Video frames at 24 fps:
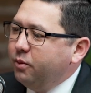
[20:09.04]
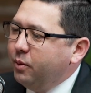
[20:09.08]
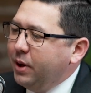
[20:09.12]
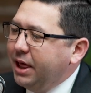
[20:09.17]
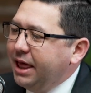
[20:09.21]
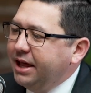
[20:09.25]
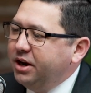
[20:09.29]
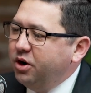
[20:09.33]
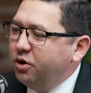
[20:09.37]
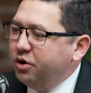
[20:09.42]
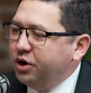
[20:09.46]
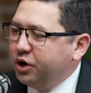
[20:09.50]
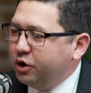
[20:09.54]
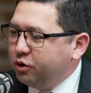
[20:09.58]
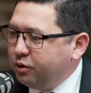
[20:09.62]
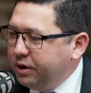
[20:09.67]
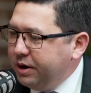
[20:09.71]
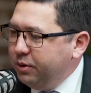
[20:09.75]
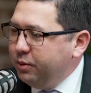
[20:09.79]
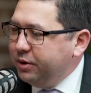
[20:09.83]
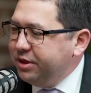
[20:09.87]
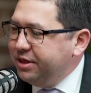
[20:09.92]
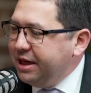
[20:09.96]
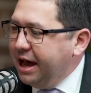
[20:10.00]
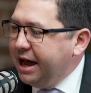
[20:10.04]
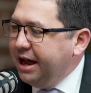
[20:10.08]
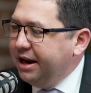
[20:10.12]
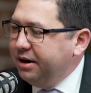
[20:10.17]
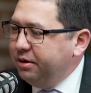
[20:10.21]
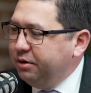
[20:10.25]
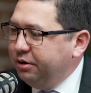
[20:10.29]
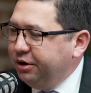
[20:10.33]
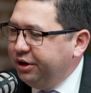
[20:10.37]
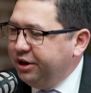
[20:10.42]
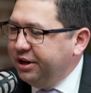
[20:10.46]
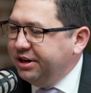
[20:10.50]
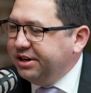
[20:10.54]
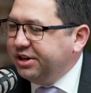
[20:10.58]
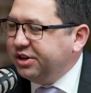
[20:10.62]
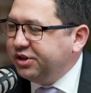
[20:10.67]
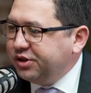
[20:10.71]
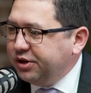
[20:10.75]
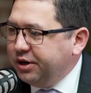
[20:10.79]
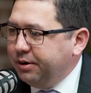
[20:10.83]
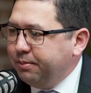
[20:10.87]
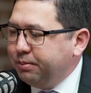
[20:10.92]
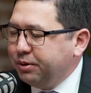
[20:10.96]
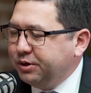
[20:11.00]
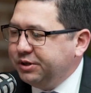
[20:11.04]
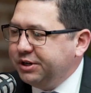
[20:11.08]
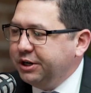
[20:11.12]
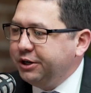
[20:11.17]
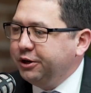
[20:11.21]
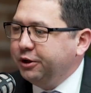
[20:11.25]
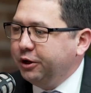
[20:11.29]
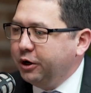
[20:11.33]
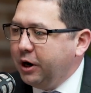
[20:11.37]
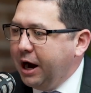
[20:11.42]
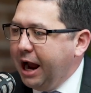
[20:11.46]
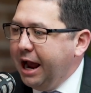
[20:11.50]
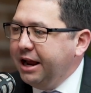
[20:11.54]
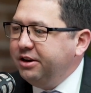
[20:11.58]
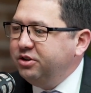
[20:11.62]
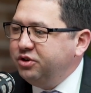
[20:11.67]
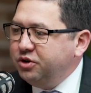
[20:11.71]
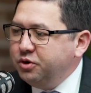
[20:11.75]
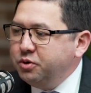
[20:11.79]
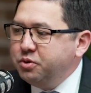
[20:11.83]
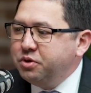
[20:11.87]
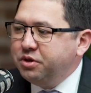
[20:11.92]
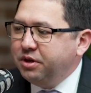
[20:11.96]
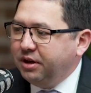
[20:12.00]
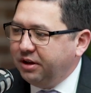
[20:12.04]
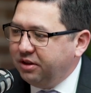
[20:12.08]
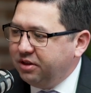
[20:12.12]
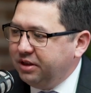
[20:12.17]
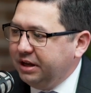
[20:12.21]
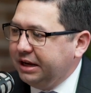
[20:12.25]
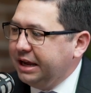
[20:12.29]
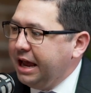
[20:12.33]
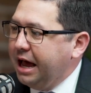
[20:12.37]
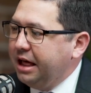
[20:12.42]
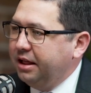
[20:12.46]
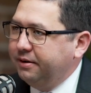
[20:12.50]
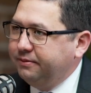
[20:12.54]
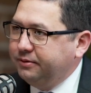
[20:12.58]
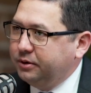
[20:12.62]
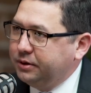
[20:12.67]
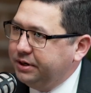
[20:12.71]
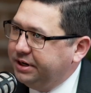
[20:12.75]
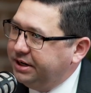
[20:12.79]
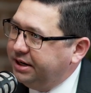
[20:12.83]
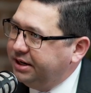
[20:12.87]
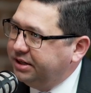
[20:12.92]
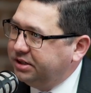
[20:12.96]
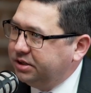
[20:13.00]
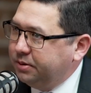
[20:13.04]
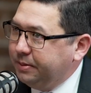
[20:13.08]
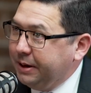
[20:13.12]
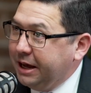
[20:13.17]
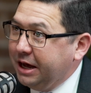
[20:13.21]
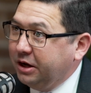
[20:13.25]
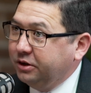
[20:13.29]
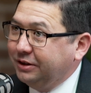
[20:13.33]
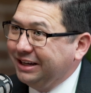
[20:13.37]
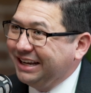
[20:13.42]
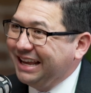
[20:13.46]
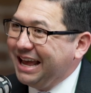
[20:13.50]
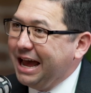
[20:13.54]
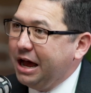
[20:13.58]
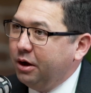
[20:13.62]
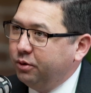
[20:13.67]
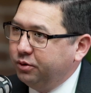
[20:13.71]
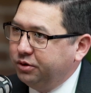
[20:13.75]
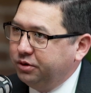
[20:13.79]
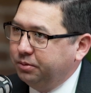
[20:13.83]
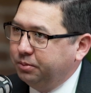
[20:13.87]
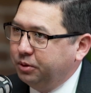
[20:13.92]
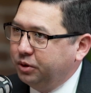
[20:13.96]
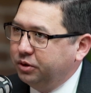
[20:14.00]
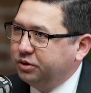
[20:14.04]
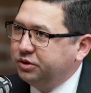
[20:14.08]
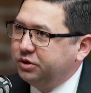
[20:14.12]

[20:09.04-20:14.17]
I don't agree with that condition in particular, I do think that California needs to be held accountable.